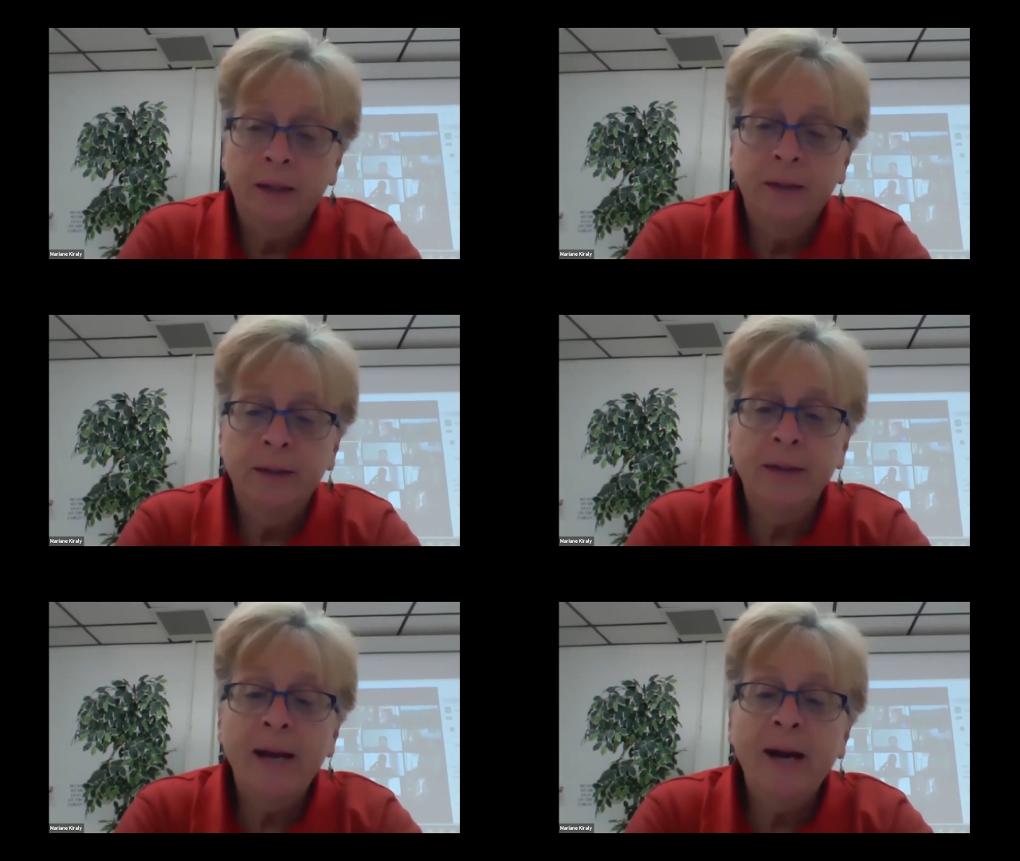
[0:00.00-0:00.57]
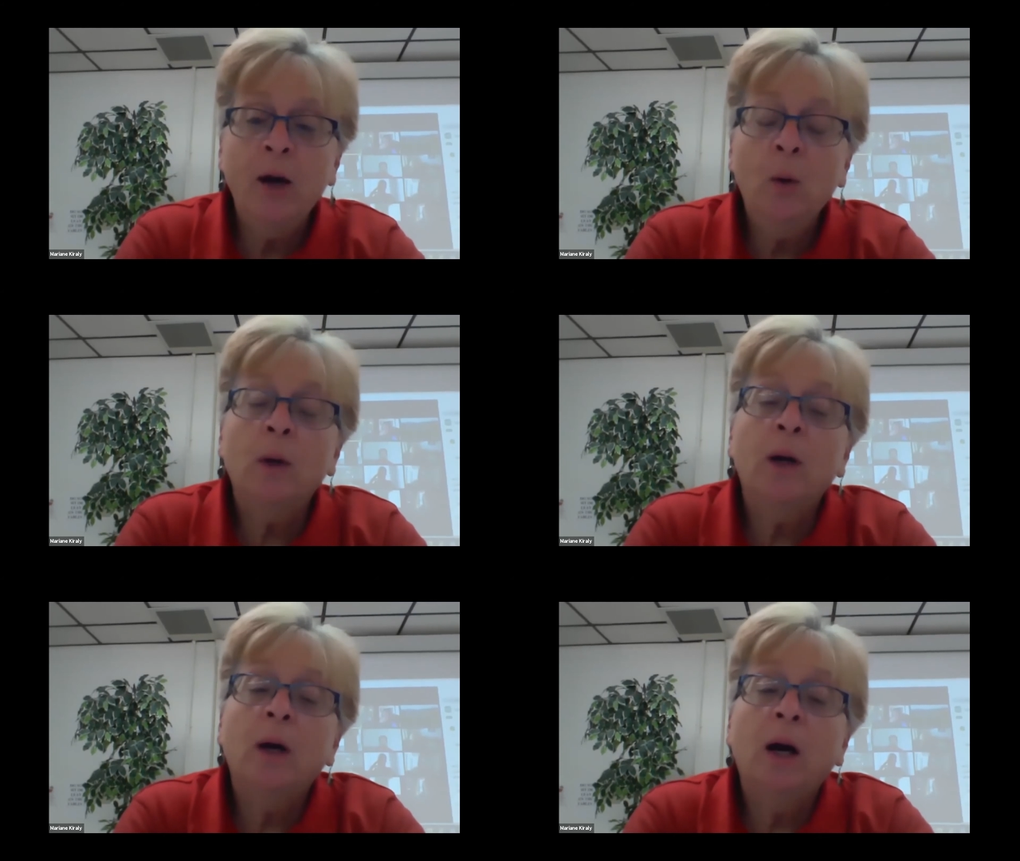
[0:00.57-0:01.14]
Now,
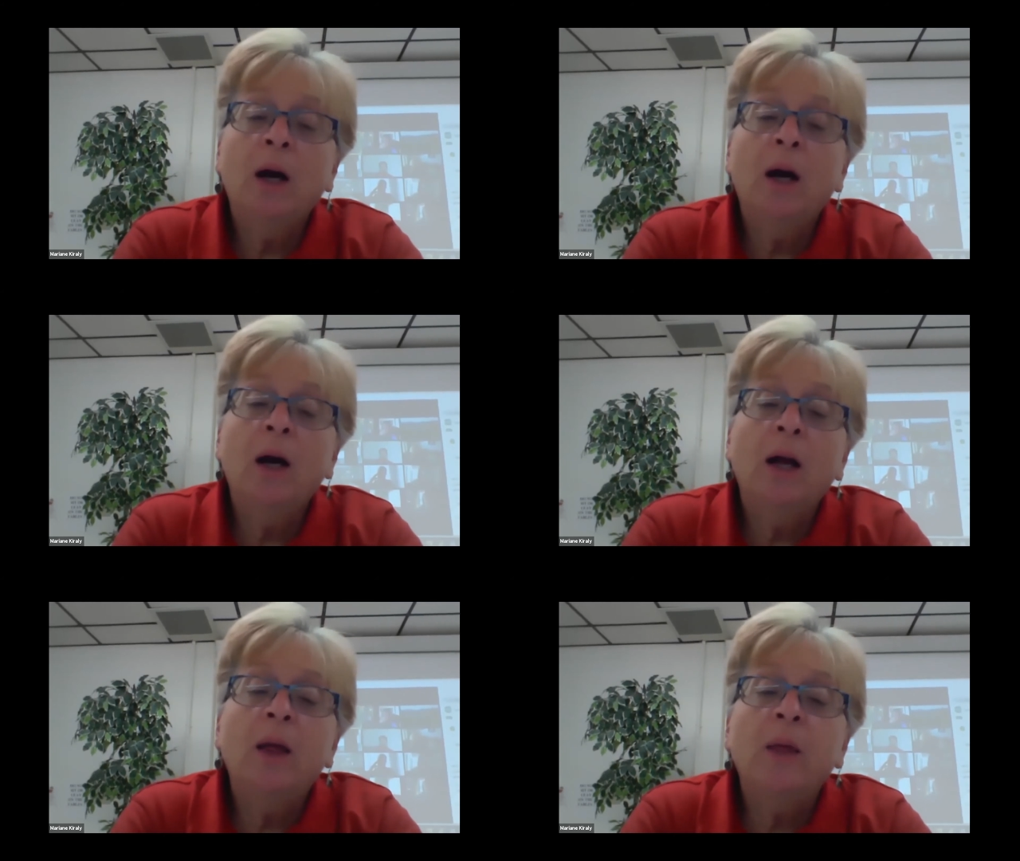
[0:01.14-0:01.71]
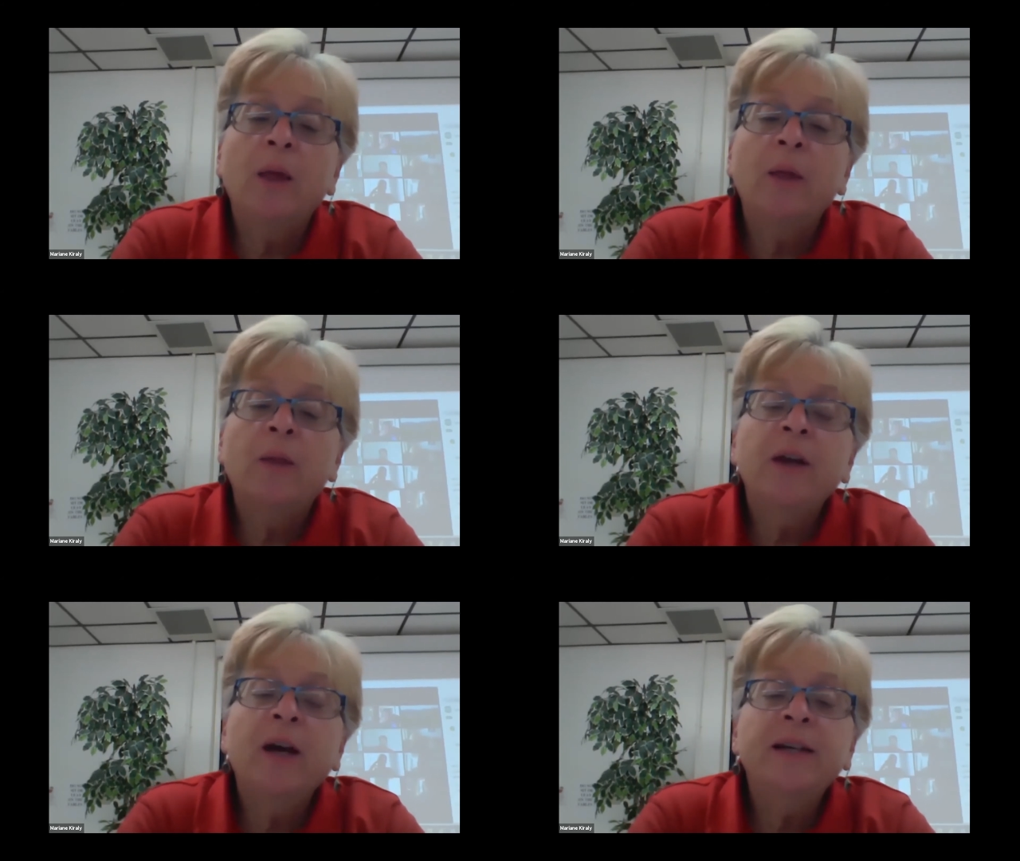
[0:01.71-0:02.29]

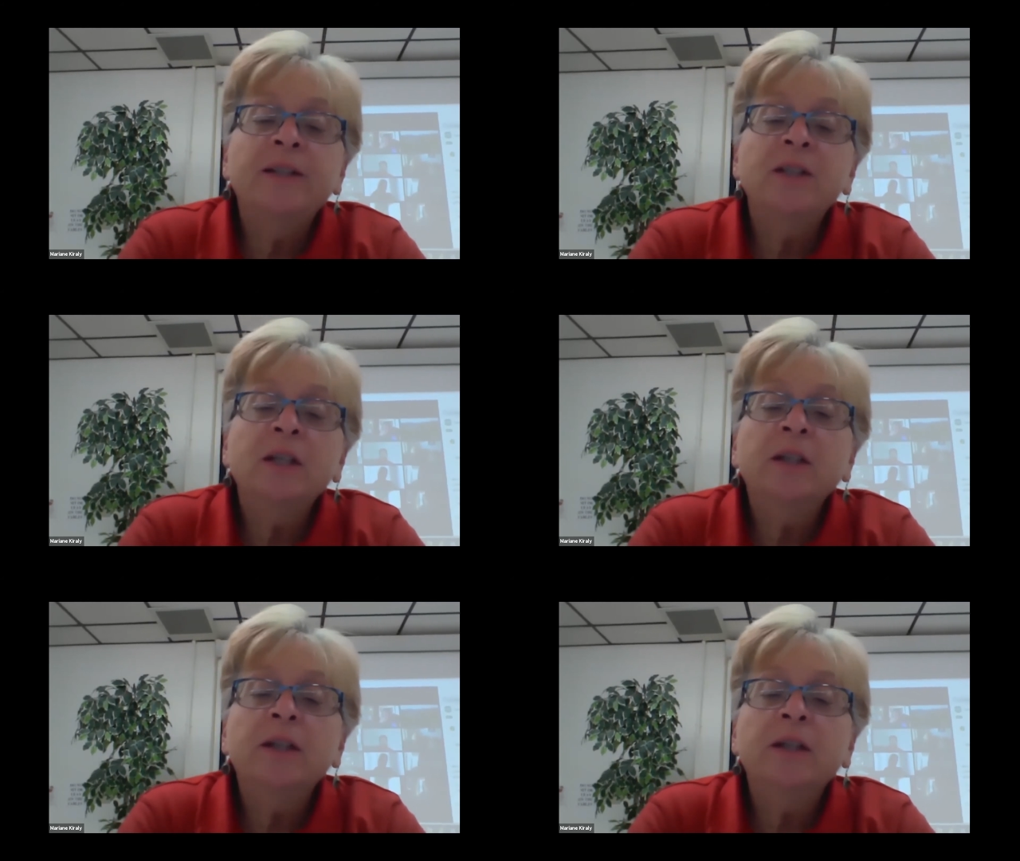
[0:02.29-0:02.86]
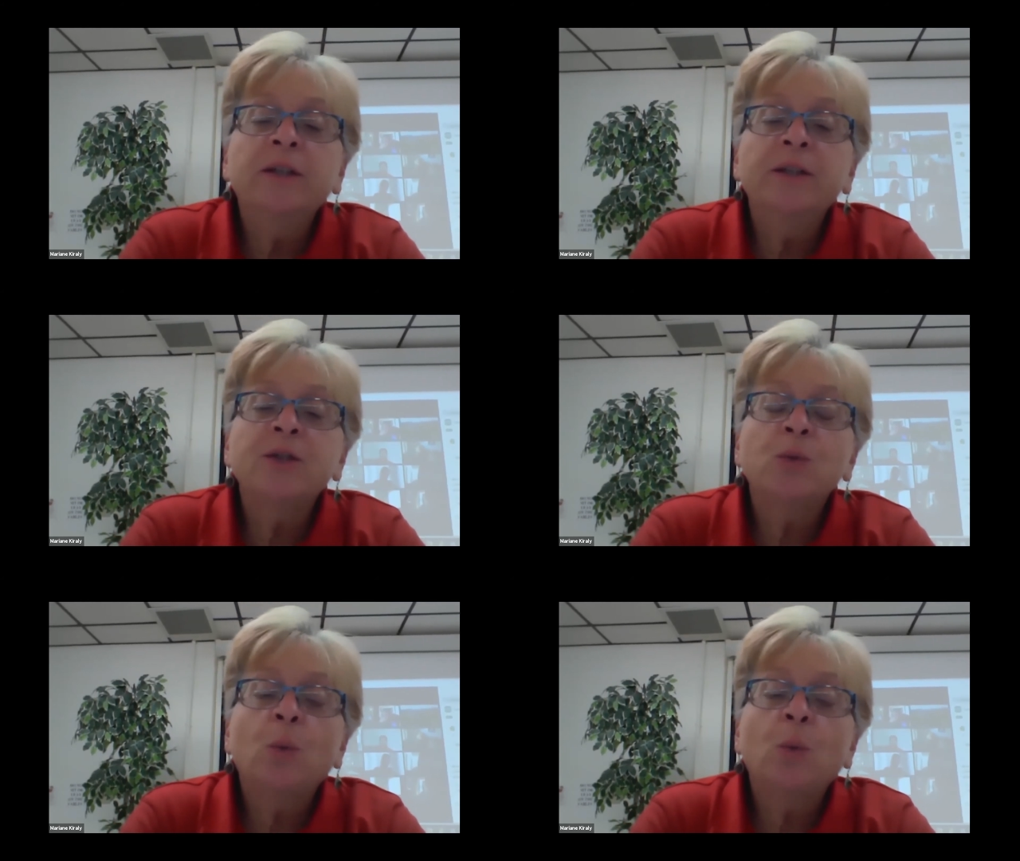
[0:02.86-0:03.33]
the idea is